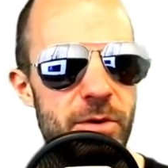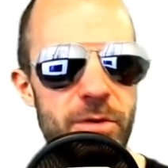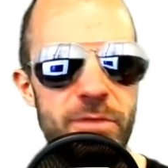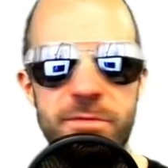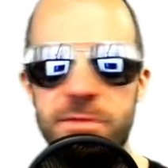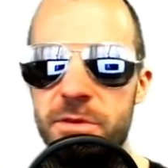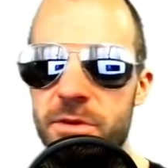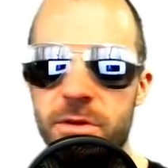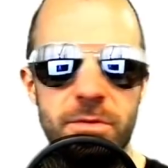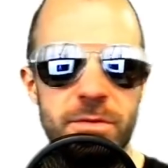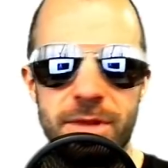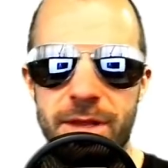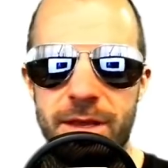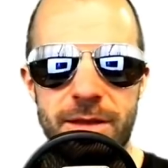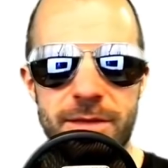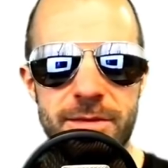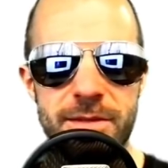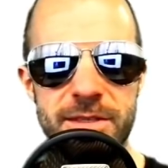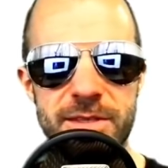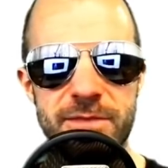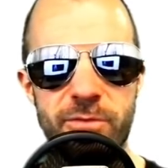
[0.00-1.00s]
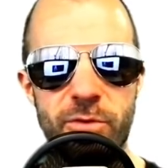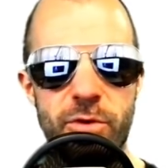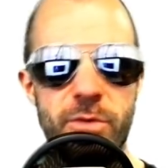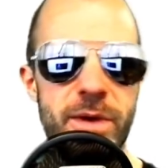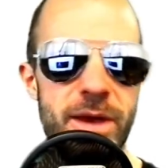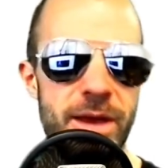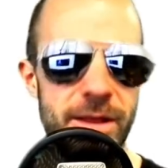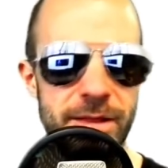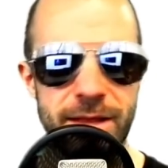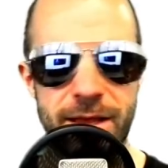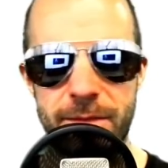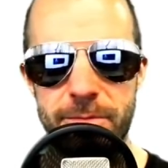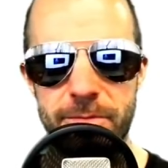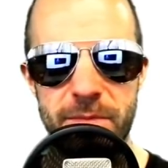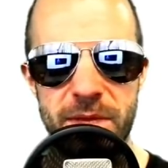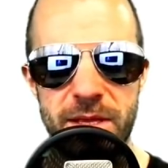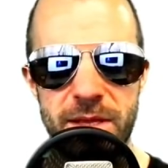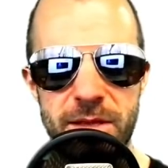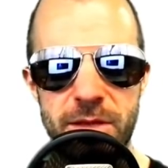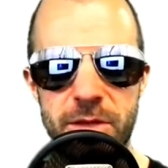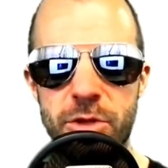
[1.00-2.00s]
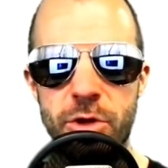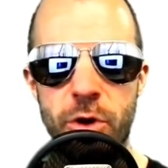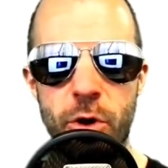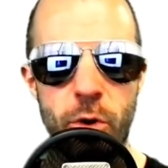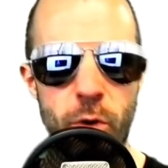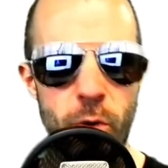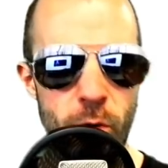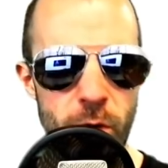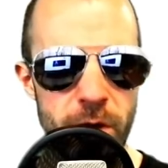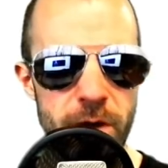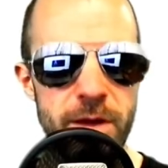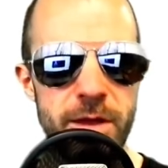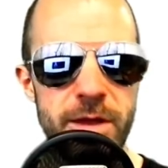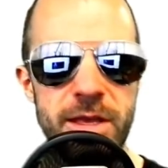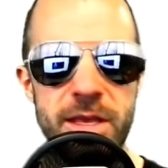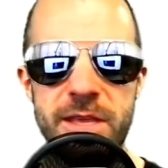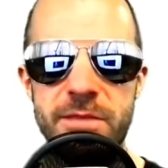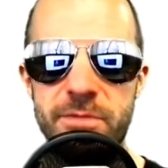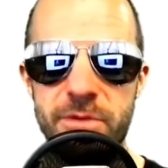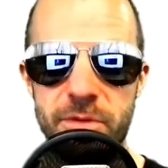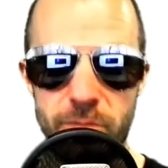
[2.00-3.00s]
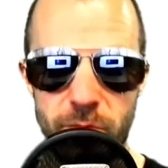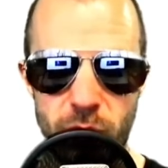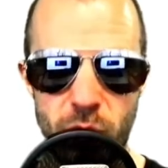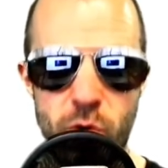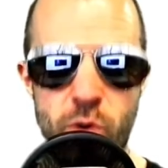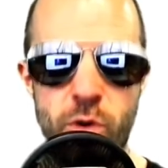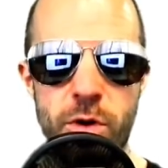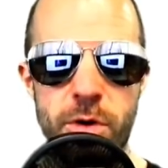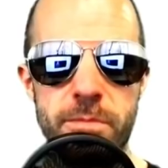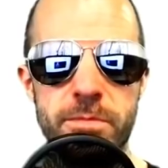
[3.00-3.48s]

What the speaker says: If you don't like this format, let me know even more,